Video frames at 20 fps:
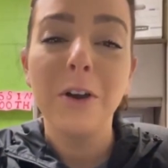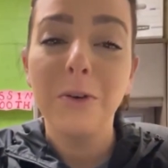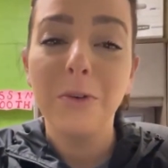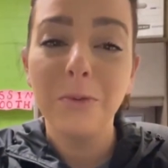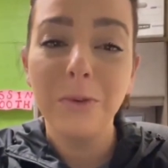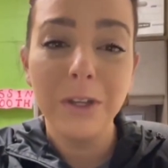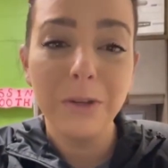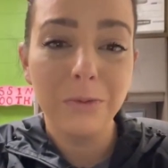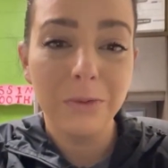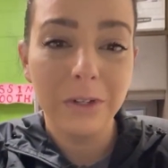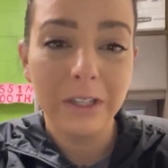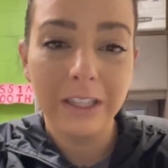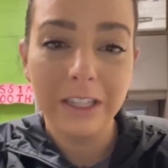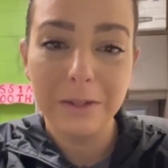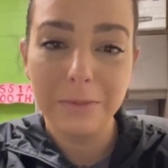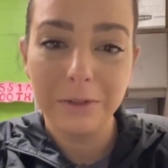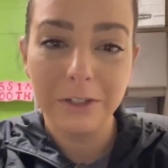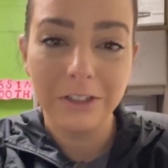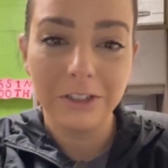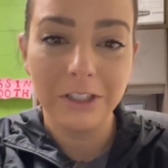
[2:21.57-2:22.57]
We really
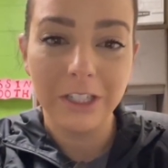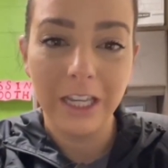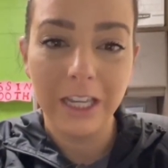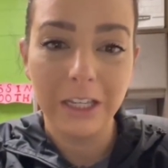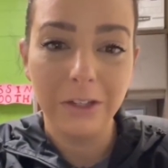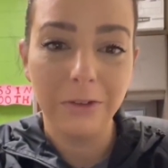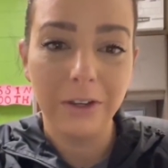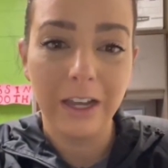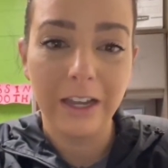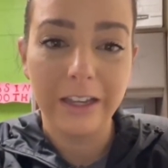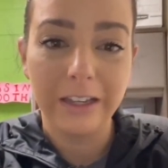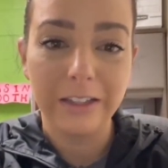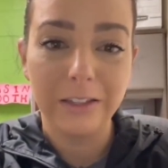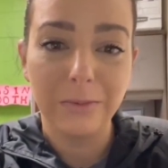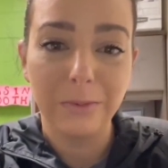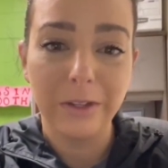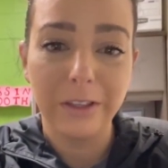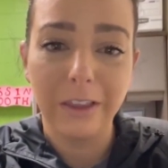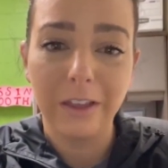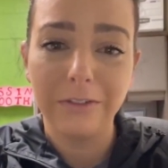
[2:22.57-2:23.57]
appreciate you guys. We
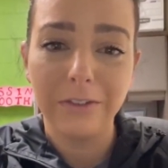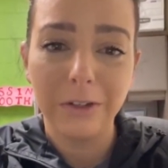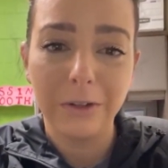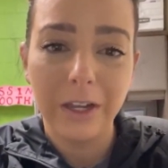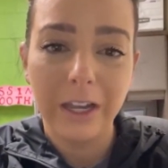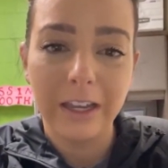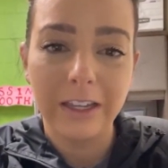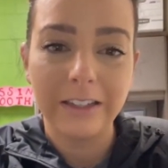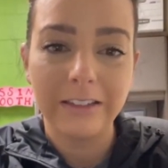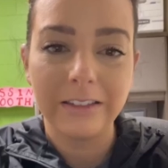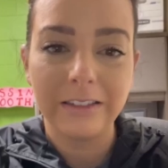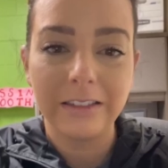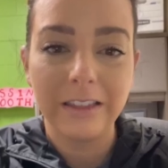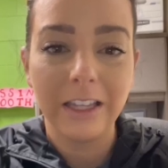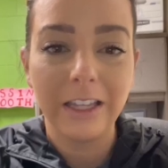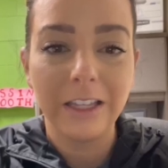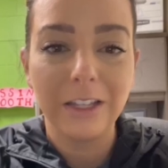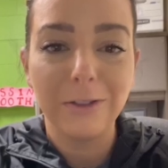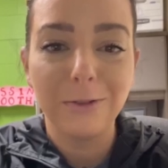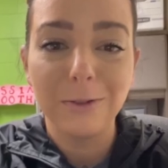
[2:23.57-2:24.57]
love you guys. Thank
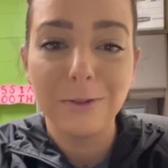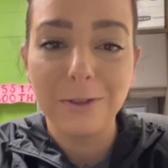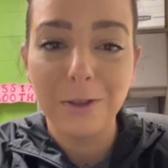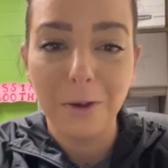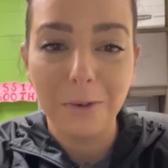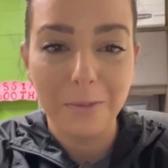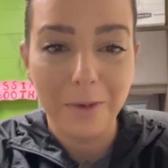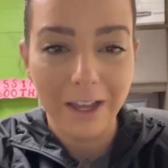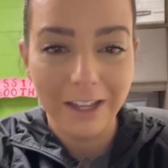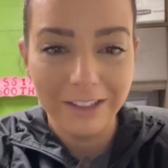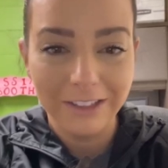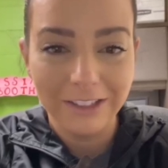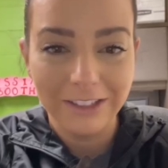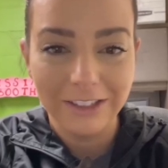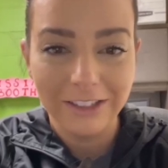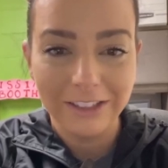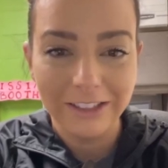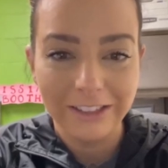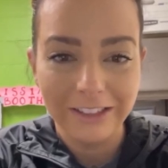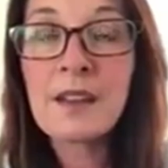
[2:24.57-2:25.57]
you so much.